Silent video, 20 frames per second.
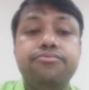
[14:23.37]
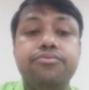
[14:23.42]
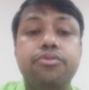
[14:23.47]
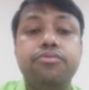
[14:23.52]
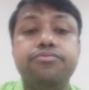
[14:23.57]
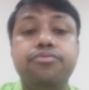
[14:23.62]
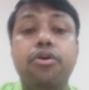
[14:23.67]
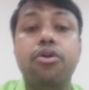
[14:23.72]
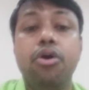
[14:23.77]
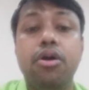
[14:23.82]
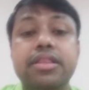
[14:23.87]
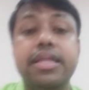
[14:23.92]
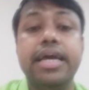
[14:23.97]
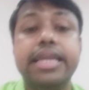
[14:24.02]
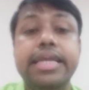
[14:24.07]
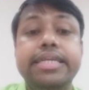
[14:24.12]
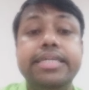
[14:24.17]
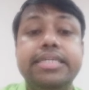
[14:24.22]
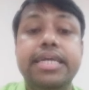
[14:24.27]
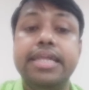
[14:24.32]
for all the
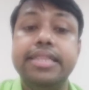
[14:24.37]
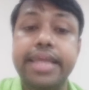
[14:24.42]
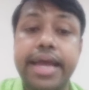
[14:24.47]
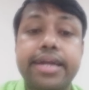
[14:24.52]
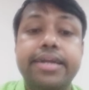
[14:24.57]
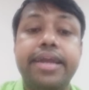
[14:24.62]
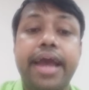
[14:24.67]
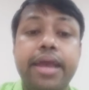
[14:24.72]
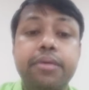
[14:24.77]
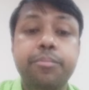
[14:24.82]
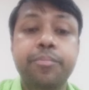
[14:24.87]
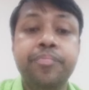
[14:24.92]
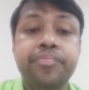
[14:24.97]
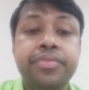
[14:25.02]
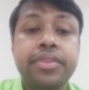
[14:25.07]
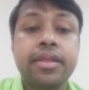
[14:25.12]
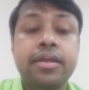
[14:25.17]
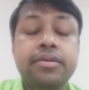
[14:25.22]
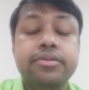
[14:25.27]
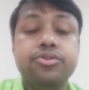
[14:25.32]
clinicians that time.
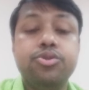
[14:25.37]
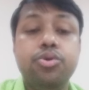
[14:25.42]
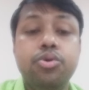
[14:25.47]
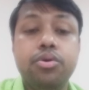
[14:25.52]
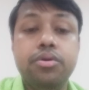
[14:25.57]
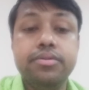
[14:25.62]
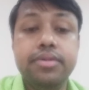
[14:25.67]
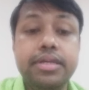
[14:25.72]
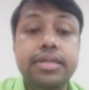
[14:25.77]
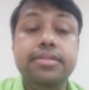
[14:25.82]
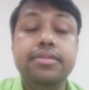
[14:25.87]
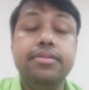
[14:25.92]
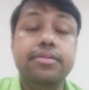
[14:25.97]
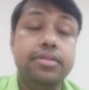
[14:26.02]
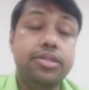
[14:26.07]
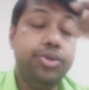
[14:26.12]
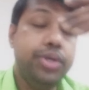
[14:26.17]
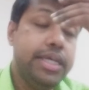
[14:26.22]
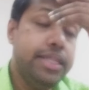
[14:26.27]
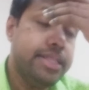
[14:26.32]
So
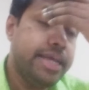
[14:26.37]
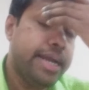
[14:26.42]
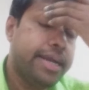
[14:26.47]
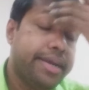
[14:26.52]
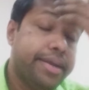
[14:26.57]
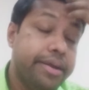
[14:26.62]
during that,